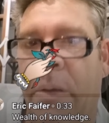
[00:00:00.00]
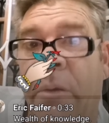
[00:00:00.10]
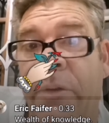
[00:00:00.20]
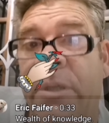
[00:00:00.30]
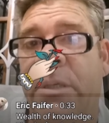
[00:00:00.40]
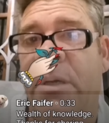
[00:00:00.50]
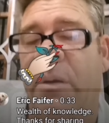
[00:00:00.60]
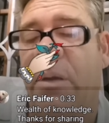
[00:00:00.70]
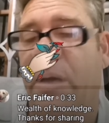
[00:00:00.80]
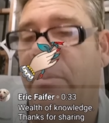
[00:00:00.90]
fish is
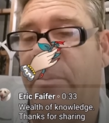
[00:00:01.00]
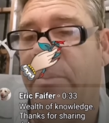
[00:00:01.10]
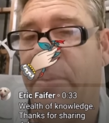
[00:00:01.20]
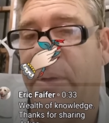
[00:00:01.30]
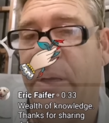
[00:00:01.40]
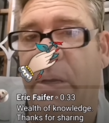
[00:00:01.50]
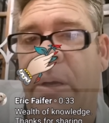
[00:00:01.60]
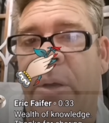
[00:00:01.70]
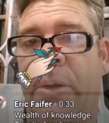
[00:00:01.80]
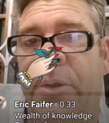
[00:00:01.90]
going to come
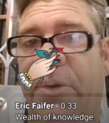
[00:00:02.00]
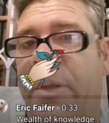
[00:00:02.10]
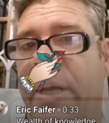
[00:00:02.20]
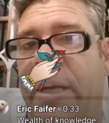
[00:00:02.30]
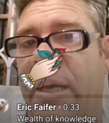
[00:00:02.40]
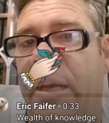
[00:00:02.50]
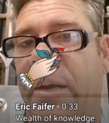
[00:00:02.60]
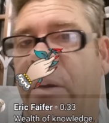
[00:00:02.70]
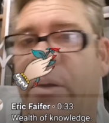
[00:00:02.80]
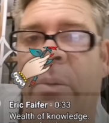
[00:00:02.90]
through that
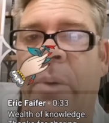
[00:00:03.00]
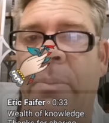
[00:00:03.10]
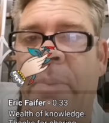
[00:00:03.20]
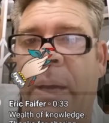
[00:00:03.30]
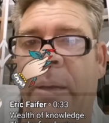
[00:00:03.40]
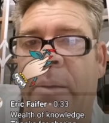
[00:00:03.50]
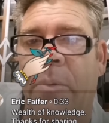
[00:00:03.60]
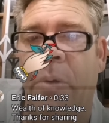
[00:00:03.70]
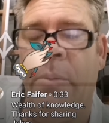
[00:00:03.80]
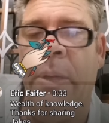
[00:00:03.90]
area on the way back.
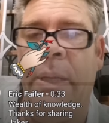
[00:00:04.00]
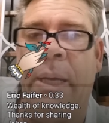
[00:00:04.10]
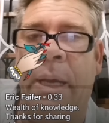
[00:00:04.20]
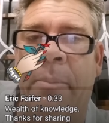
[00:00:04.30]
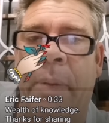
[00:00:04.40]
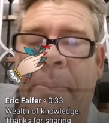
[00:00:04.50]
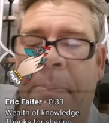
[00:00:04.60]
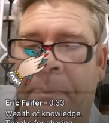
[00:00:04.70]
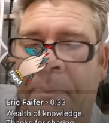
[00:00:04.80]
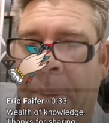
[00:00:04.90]
Normally they come up.
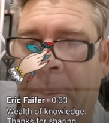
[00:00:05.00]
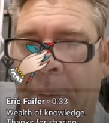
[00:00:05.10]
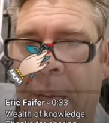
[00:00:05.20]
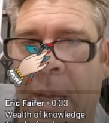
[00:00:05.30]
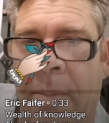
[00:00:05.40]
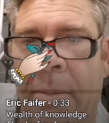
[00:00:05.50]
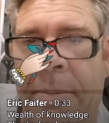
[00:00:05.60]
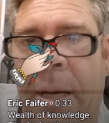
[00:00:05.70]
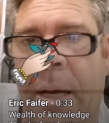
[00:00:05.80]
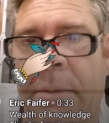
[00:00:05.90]
When they come up,
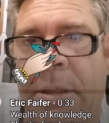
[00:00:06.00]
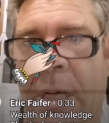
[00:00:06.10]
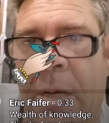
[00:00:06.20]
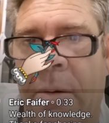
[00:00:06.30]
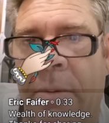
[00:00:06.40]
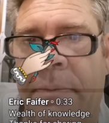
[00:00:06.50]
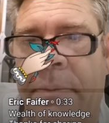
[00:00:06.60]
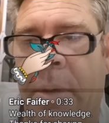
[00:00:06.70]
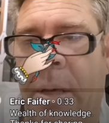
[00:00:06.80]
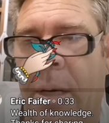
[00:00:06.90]
they come shallow.
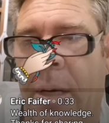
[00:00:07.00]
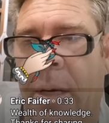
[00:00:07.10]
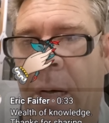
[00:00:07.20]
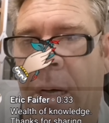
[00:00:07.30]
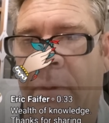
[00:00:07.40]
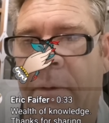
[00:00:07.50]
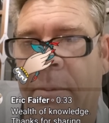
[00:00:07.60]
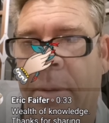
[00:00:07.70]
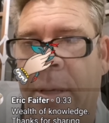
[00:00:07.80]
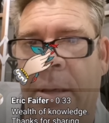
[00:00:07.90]
I
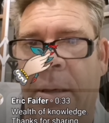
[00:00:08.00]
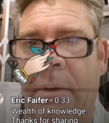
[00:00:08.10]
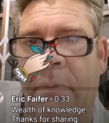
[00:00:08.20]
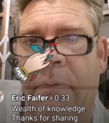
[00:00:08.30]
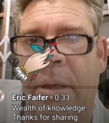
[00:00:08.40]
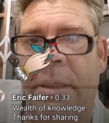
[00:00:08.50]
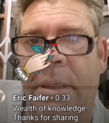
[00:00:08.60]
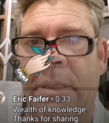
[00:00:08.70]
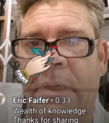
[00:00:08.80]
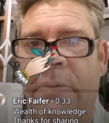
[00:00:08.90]
haven't been very
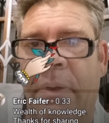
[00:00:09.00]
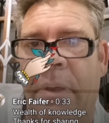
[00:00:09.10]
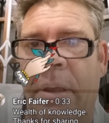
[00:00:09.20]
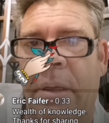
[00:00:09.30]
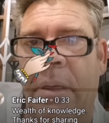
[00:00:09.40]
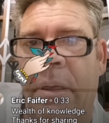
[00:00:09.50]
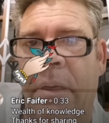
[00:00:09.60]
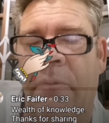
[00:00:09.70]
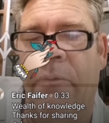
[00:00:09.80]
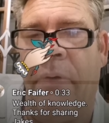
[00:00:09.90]
successful
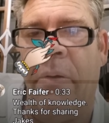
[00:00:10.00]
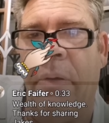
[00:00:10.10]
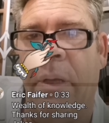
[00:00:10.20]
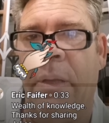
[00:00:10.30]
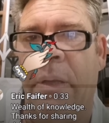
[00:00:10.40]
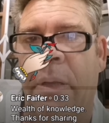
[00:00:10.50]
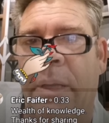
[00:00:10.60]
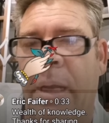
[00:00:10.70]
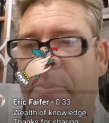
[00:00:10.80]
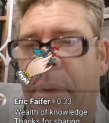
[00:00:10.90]
in following
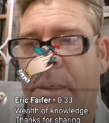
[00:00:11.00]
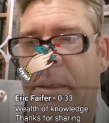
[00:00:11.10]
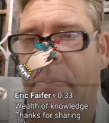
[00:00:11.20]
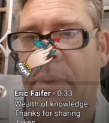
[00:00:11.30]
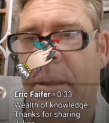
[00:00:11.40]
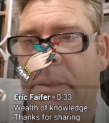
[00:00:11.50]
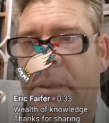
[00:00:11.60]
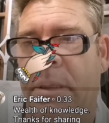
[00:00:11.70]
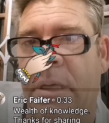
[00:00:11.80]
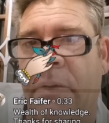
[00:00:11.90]
that pattern, but
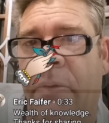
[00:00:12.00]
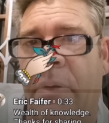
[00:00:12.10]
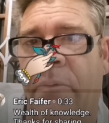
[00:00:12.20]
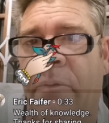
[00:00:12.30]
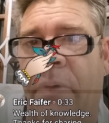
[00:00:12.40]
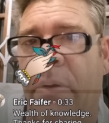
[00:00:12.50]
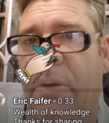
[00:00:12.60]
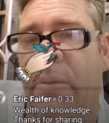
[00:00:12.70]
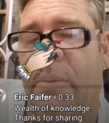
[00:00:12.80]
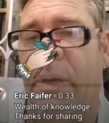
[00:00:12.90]
successful in
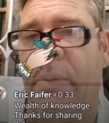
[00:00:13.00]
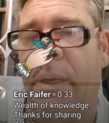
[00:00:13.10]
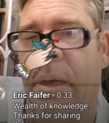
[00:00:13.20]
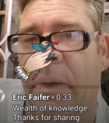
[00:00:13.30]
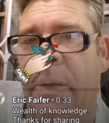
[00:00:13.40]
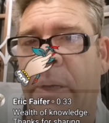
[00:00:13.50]
following them coming down.